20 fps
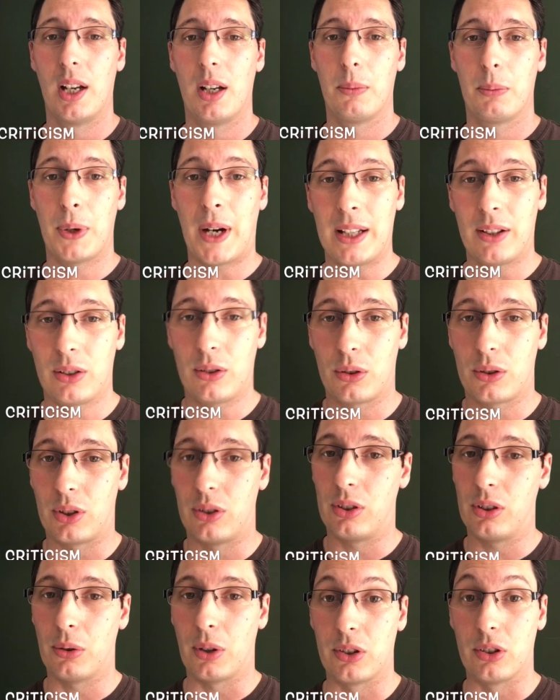Practical
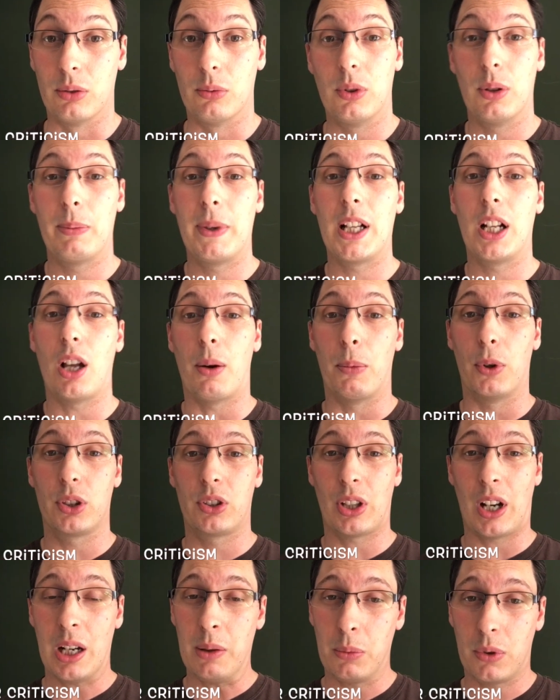considerations will be a lot more
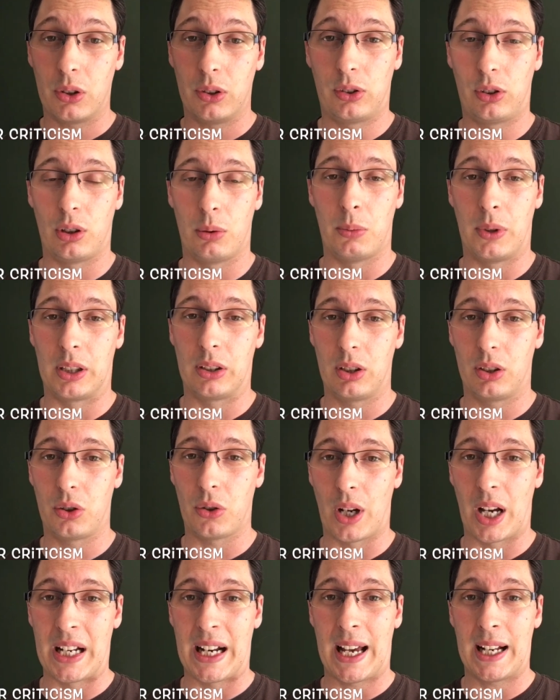time consuming to
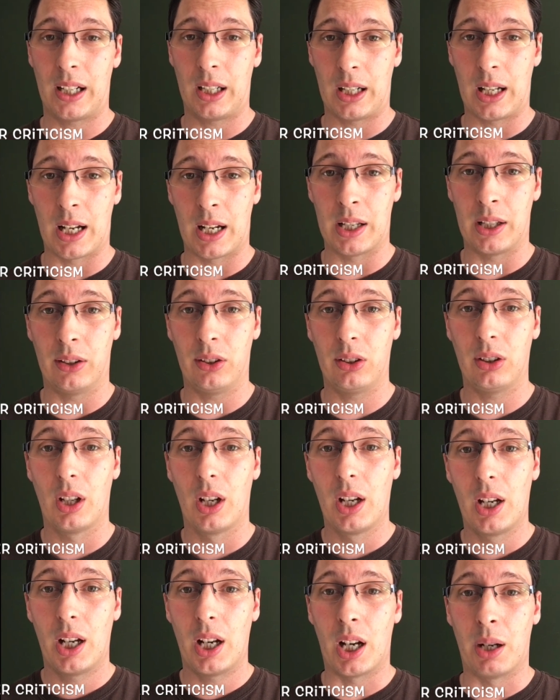try and analyse.
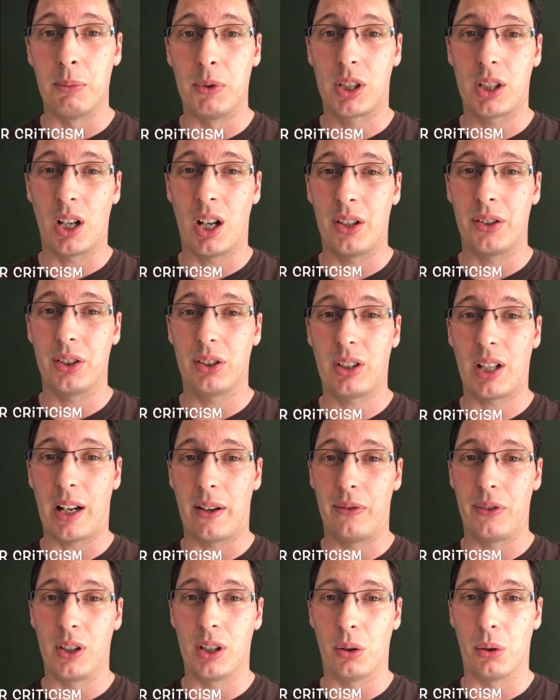You can't just
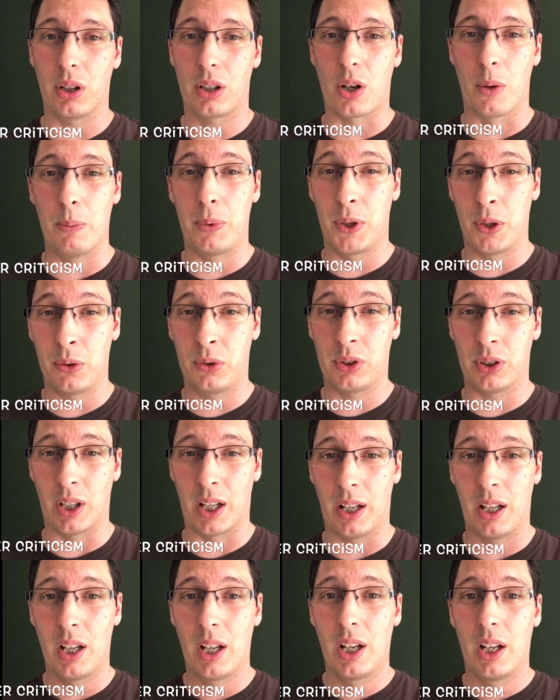have a
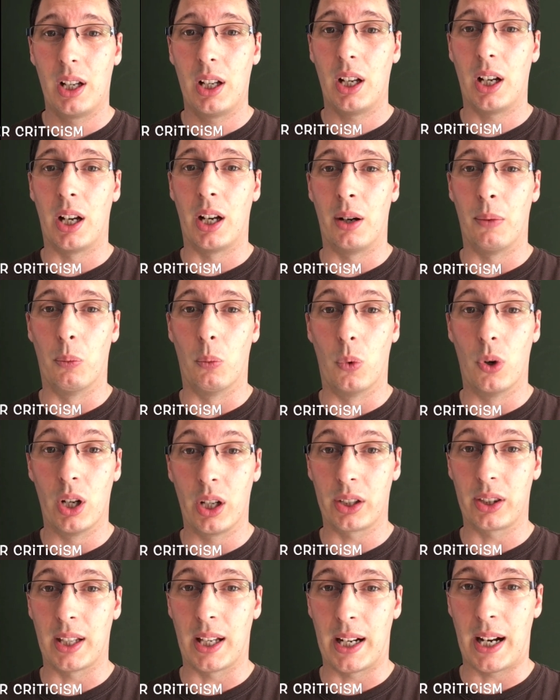computer
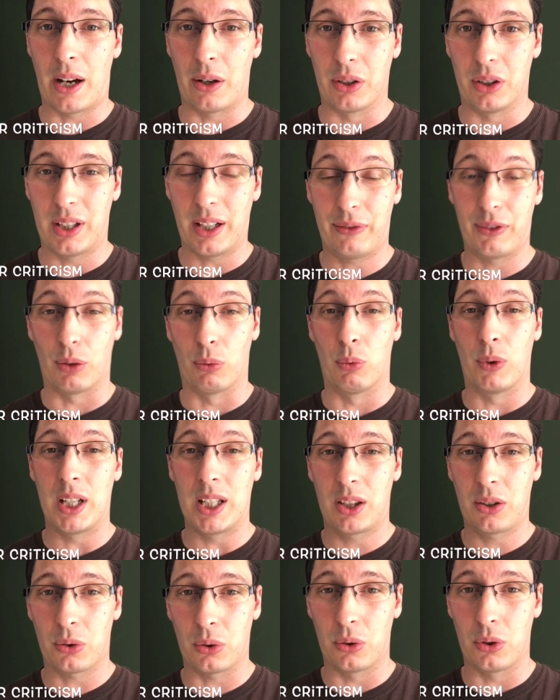work that out. You'd have to
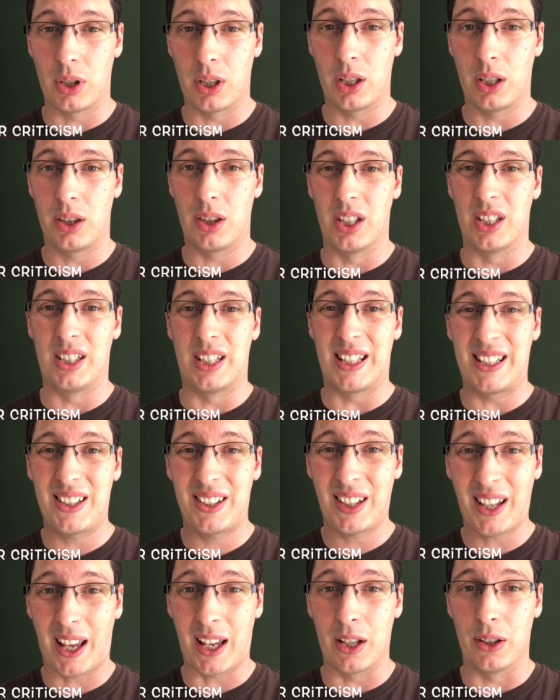read through the
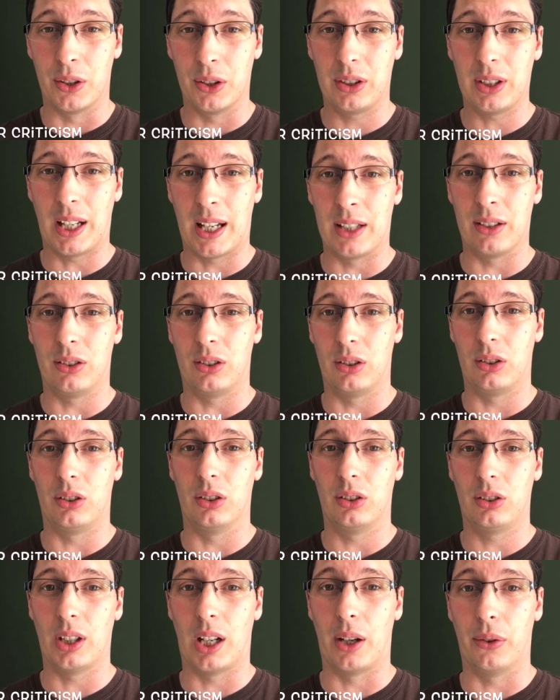detailed answers
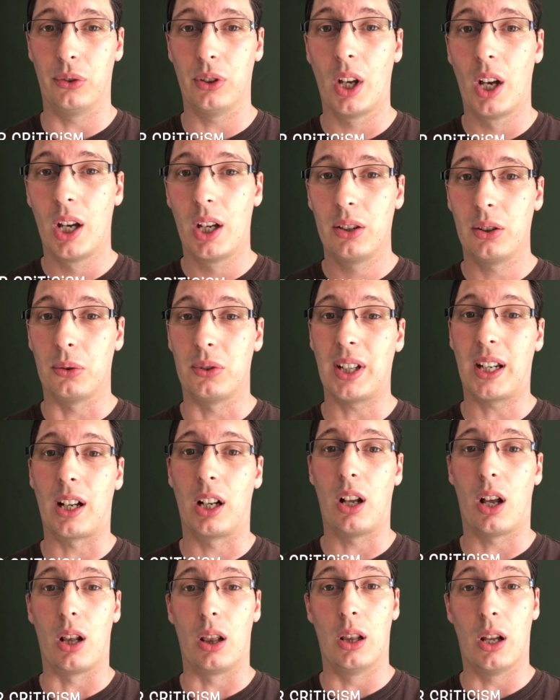yourselves. So it would take
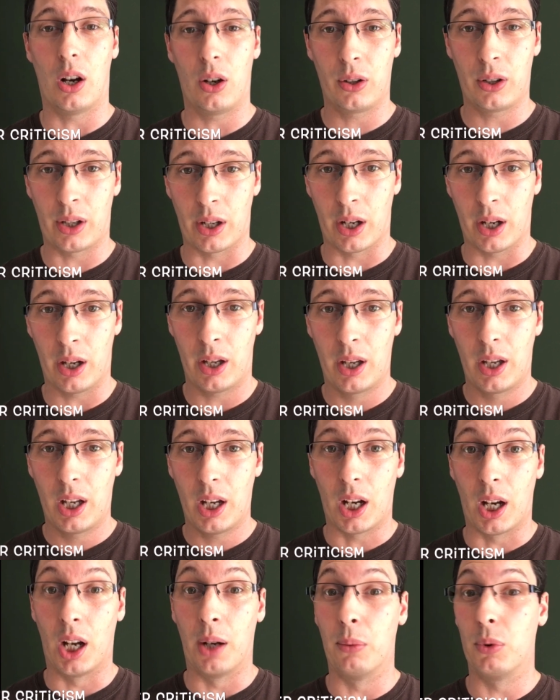a lot longer,
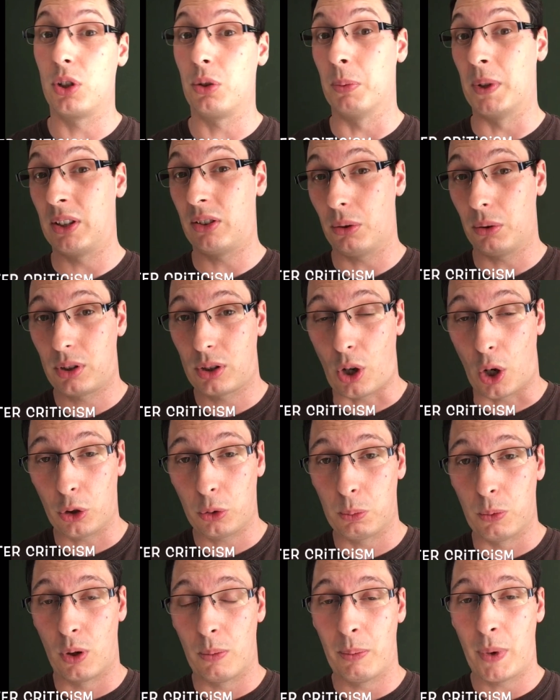which means it would
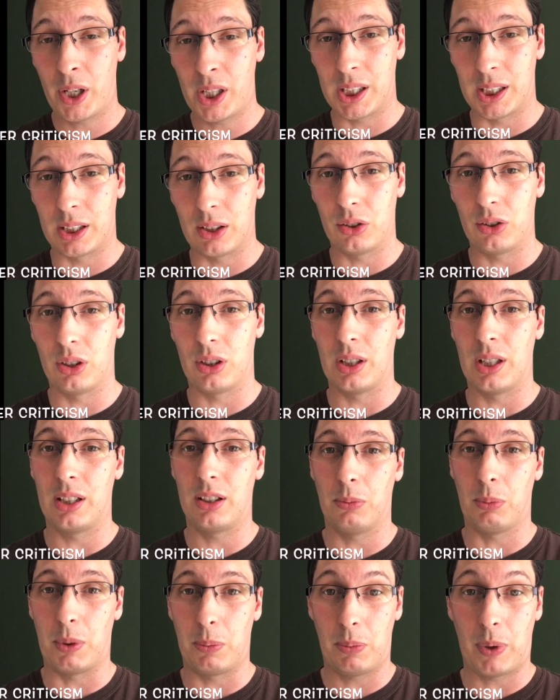cost more money because you'd
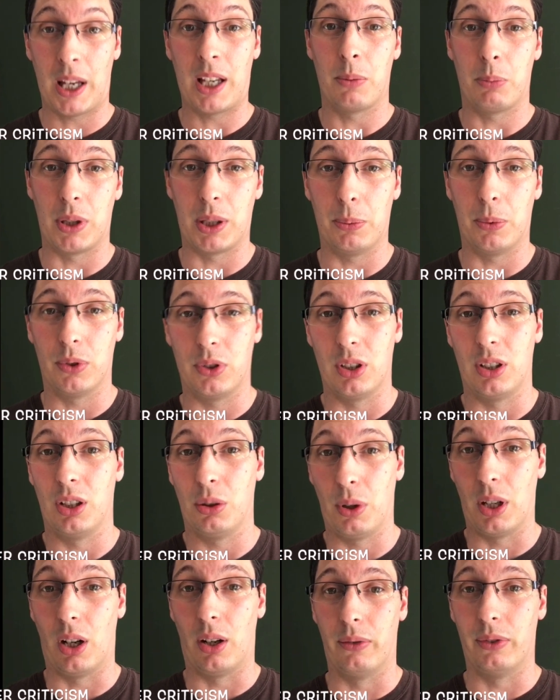need to be paying people to
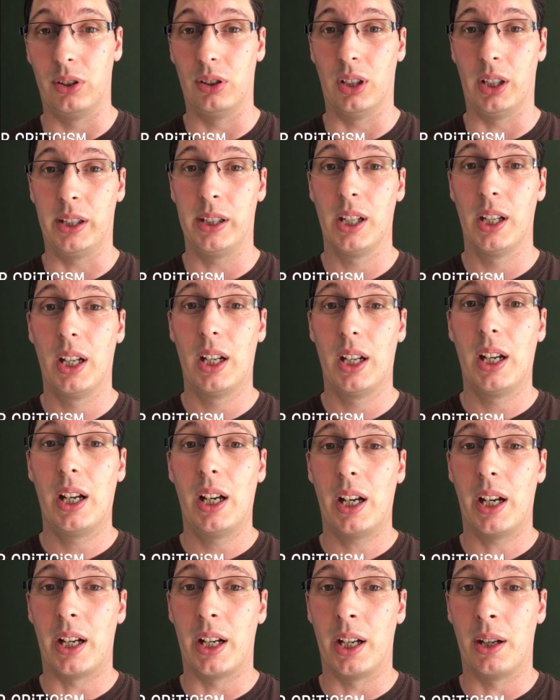do it, obviously.
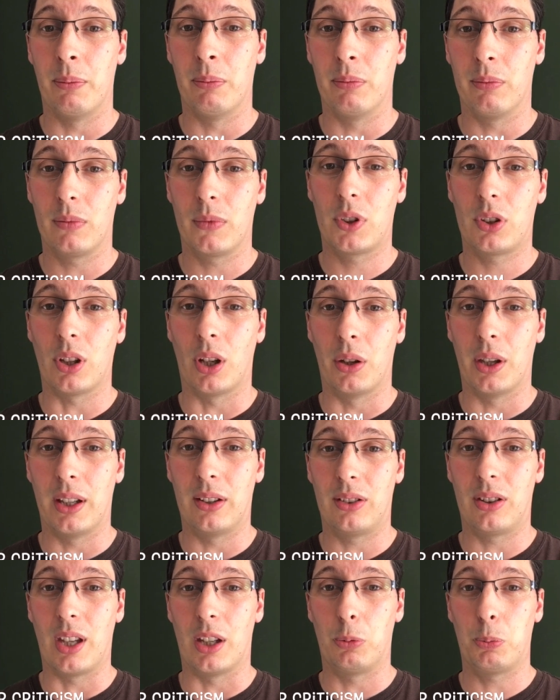So
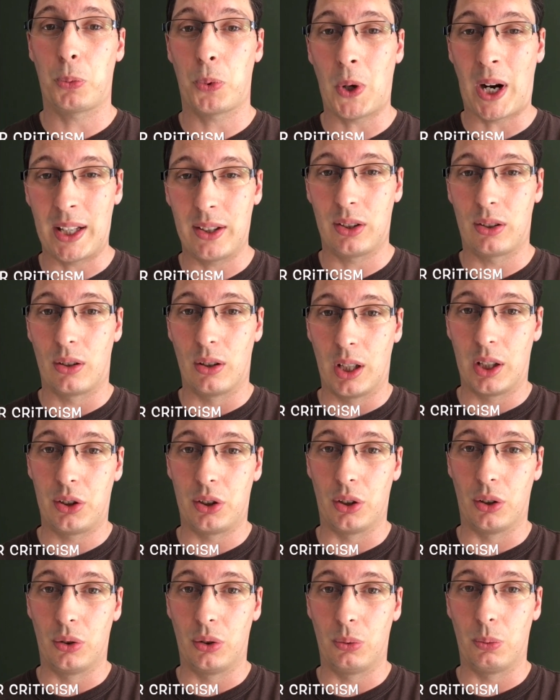there's practical
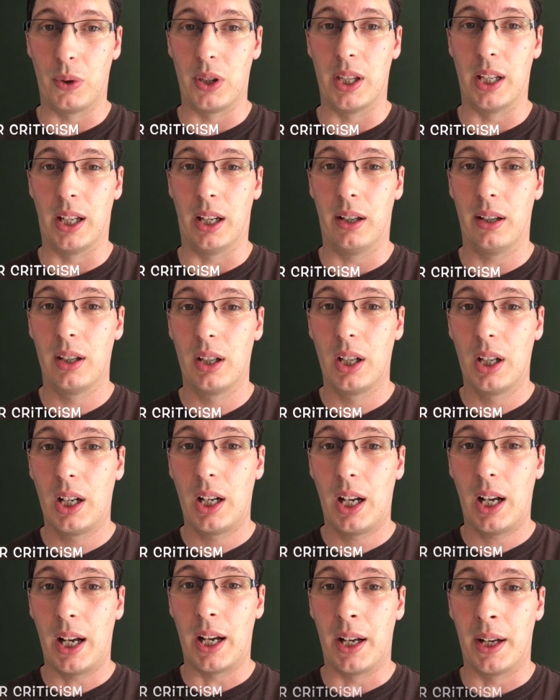issues with it
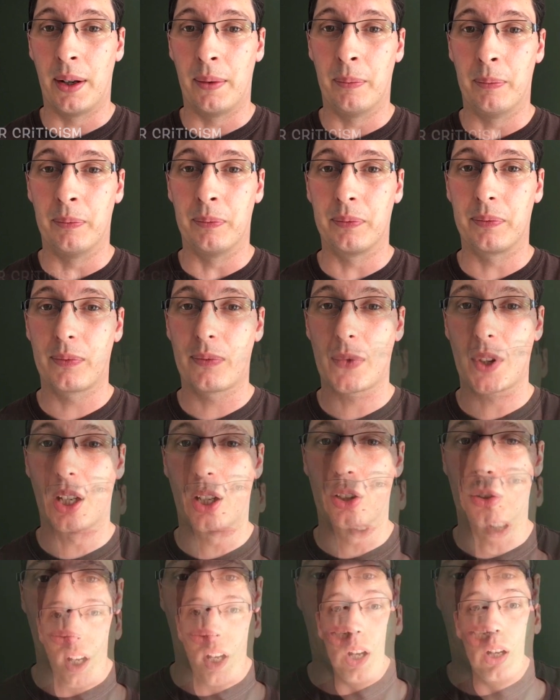
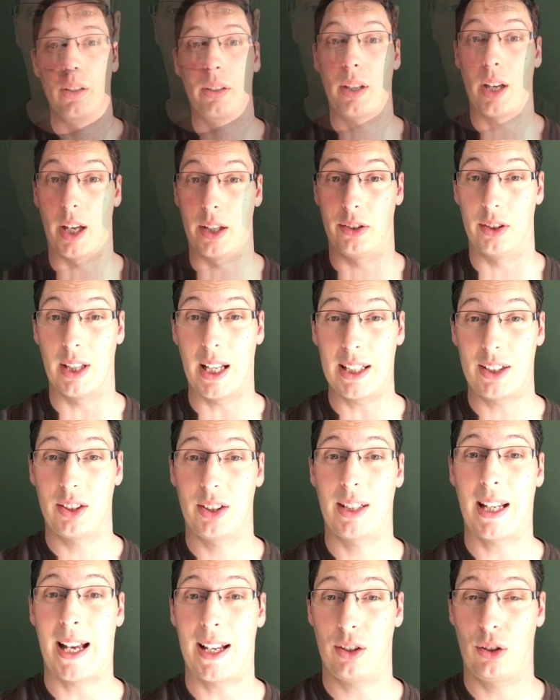as well. Okay, so that's
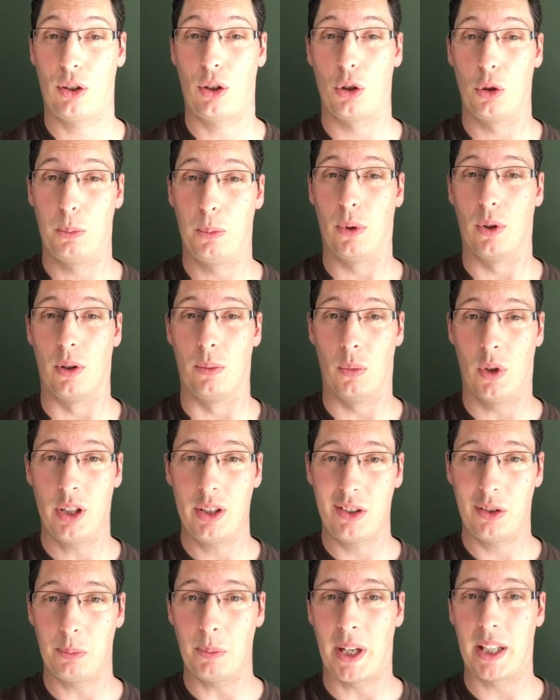task
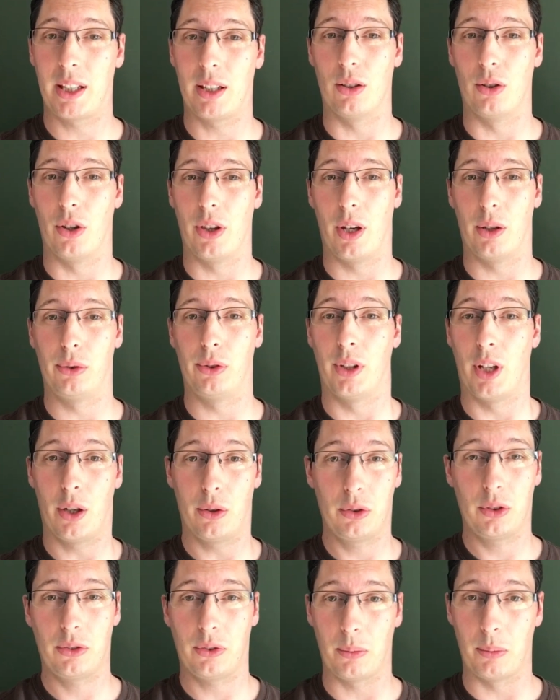2.1, is making all those
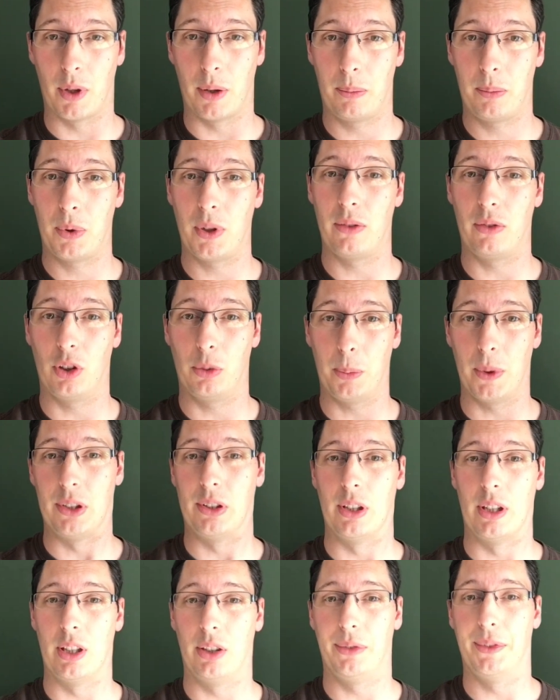notes from the previous
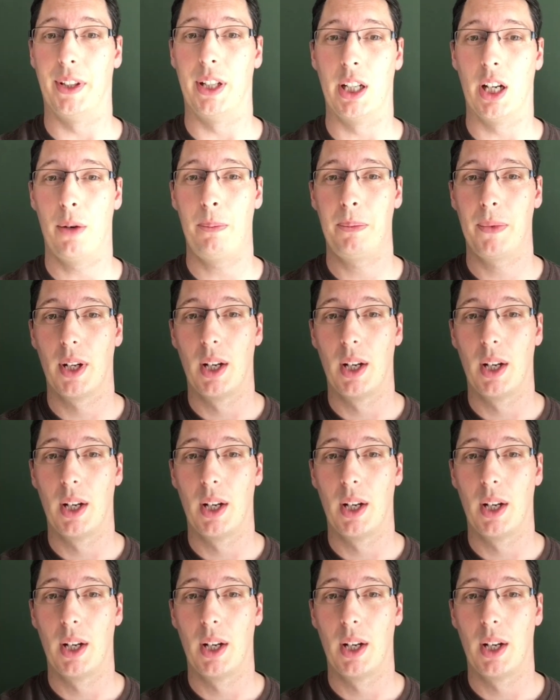bits of this video.